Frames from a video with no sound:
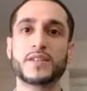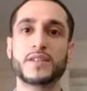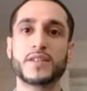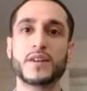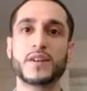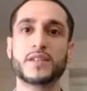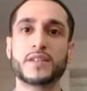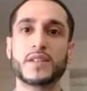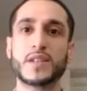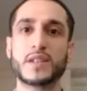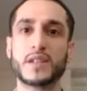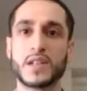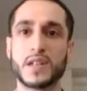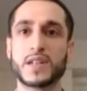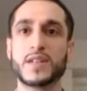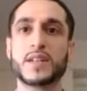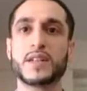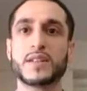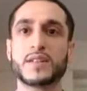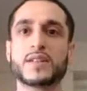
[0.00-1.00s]

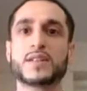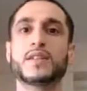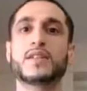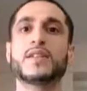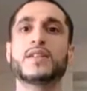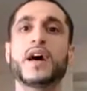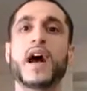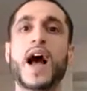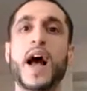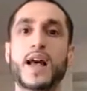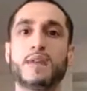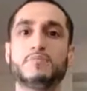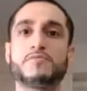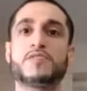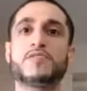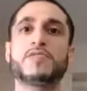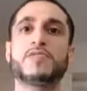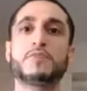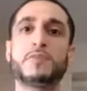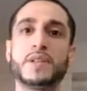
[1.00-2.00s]
it is a
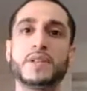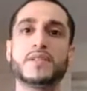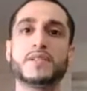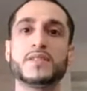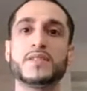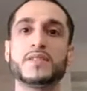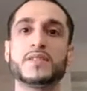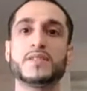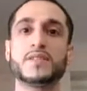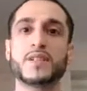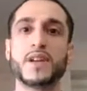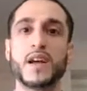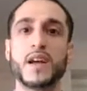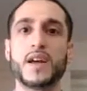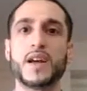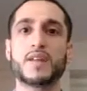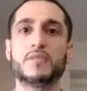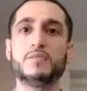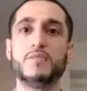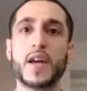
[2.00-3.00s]
hybrid species
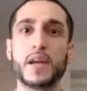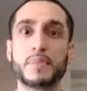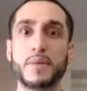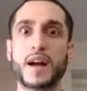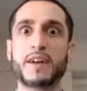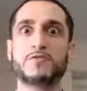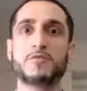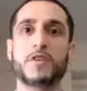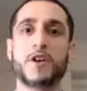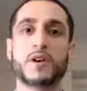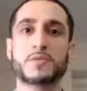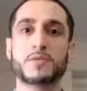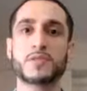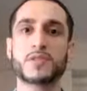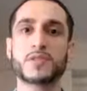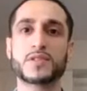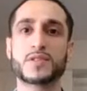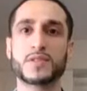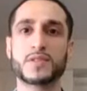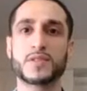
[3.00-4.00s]
made by
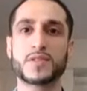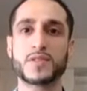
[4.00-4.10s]
farmers.